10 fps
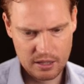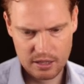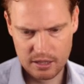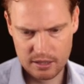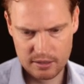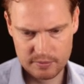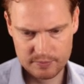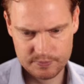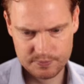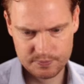
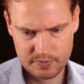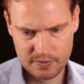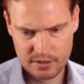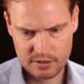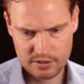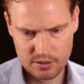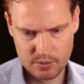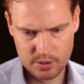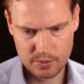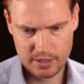So
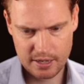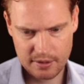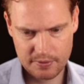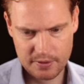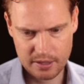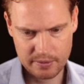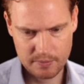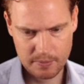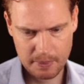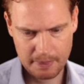what do we have here?